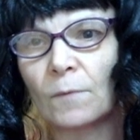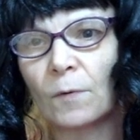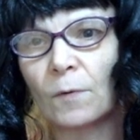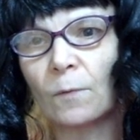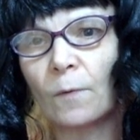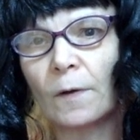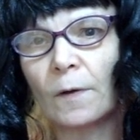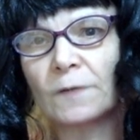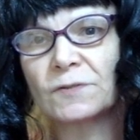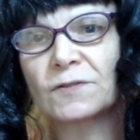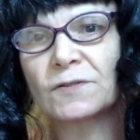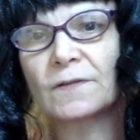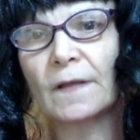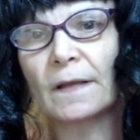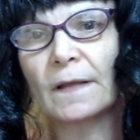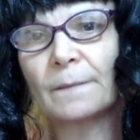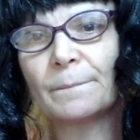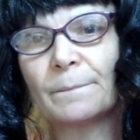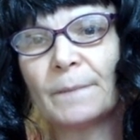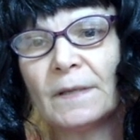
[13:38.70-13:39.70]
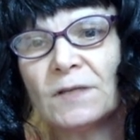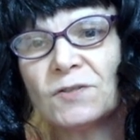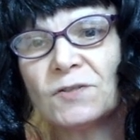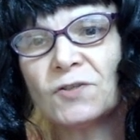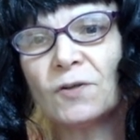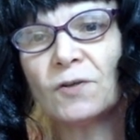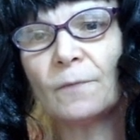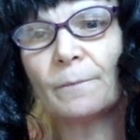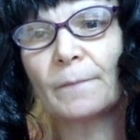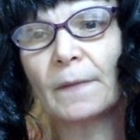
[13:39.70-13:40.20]
we'll watch that
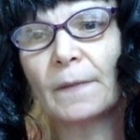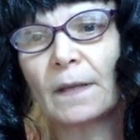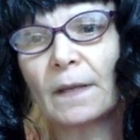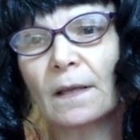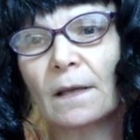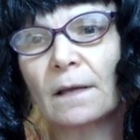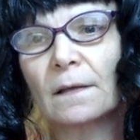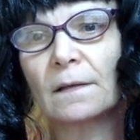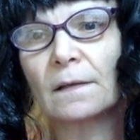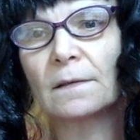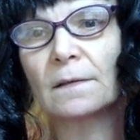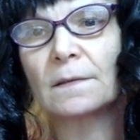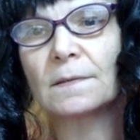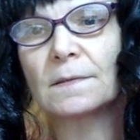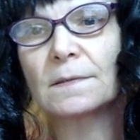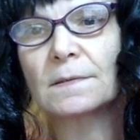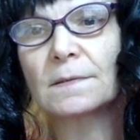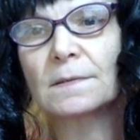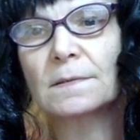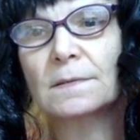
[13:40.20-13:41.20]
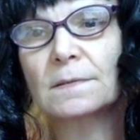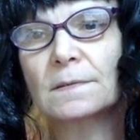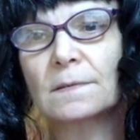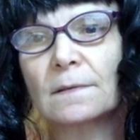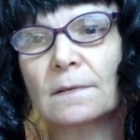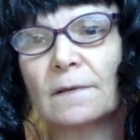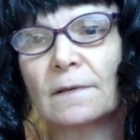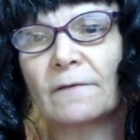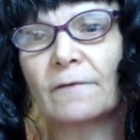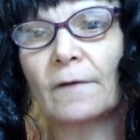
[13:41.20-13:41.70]
bishop,
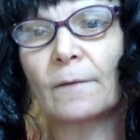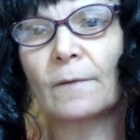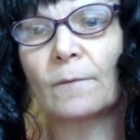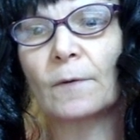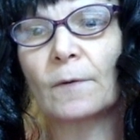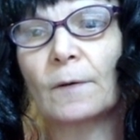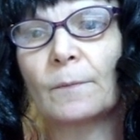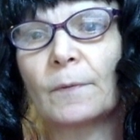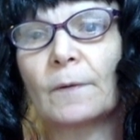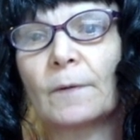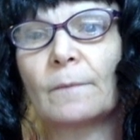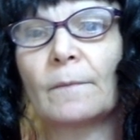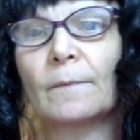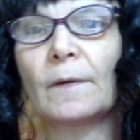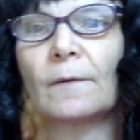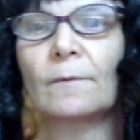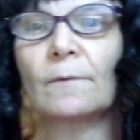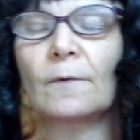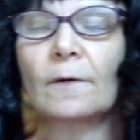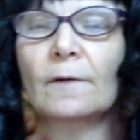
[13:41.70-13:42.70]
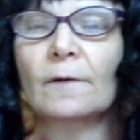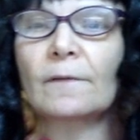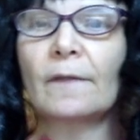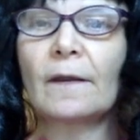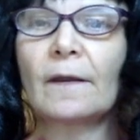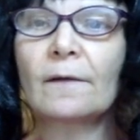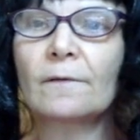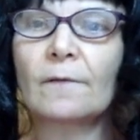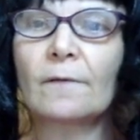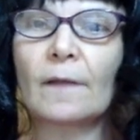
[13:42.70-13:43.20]
because if I would have put my rook
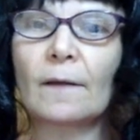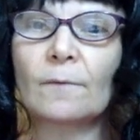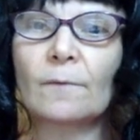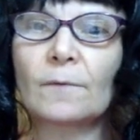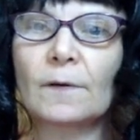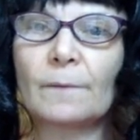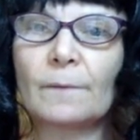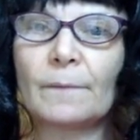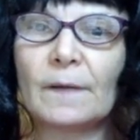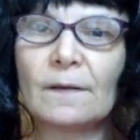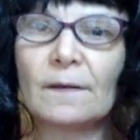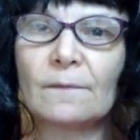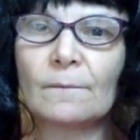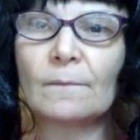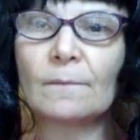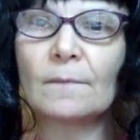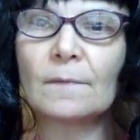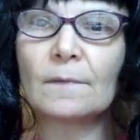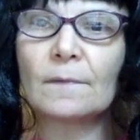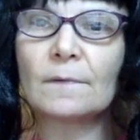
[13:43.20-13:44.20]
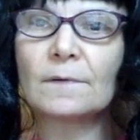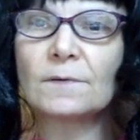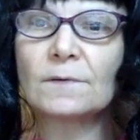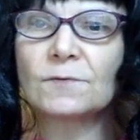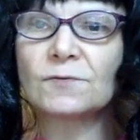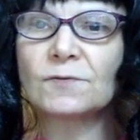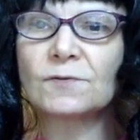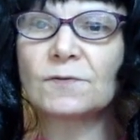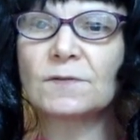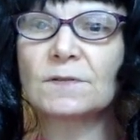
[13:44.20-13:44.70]
there, that would have been
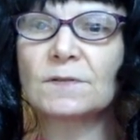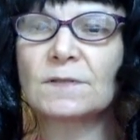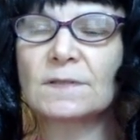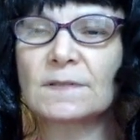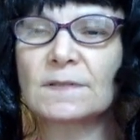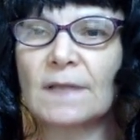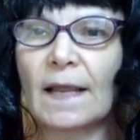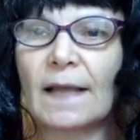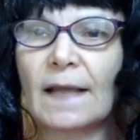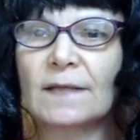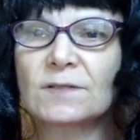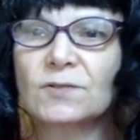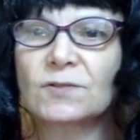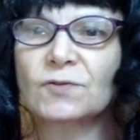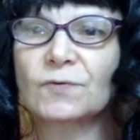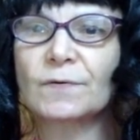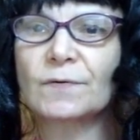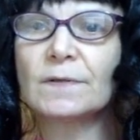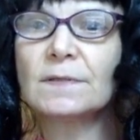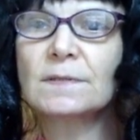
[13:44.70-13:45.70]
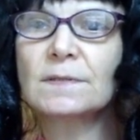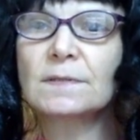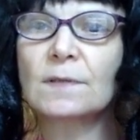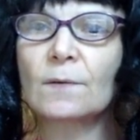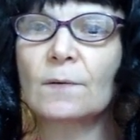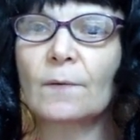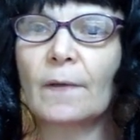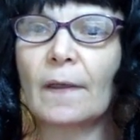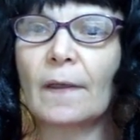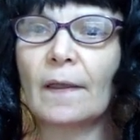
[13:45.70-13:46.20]
disastrous.
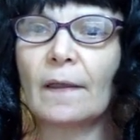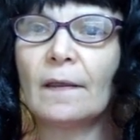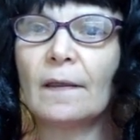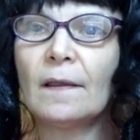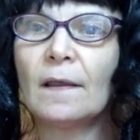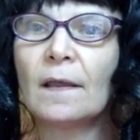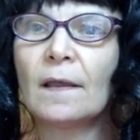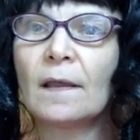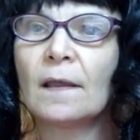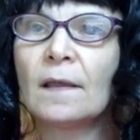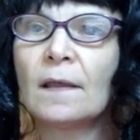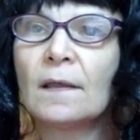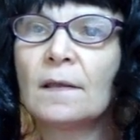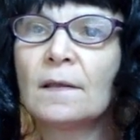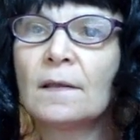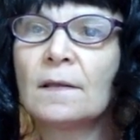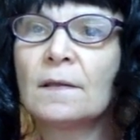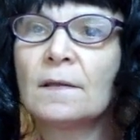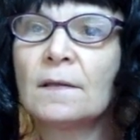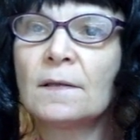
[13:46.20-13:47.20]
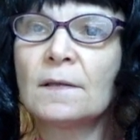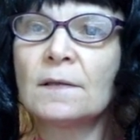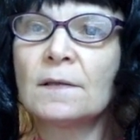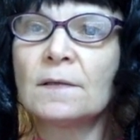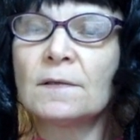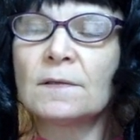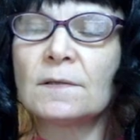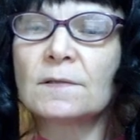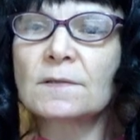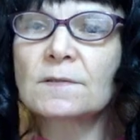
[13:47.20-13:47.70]
Okay.
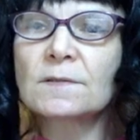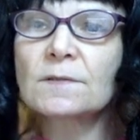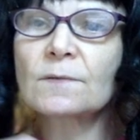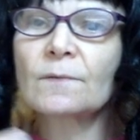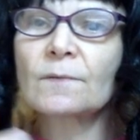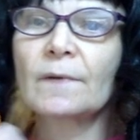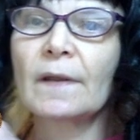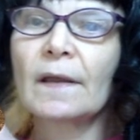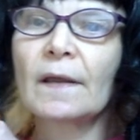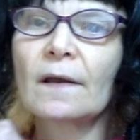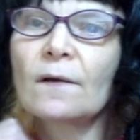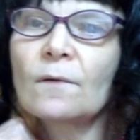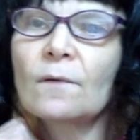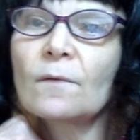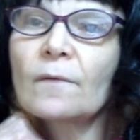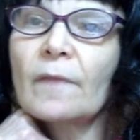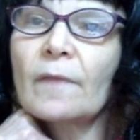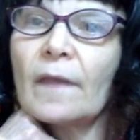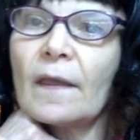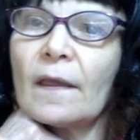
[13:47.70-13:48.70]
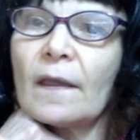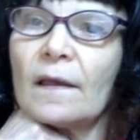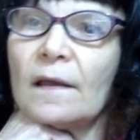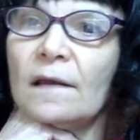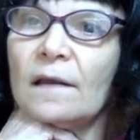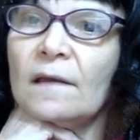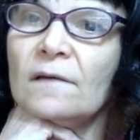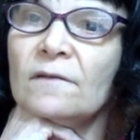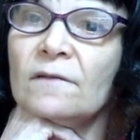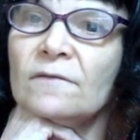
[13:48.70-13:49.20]
So now they
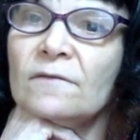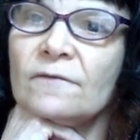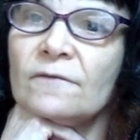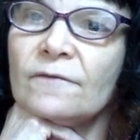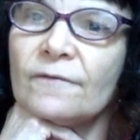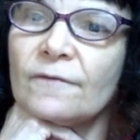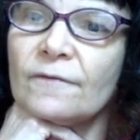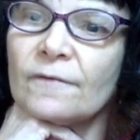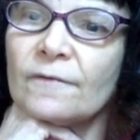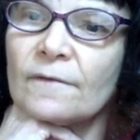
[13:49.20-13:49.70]
have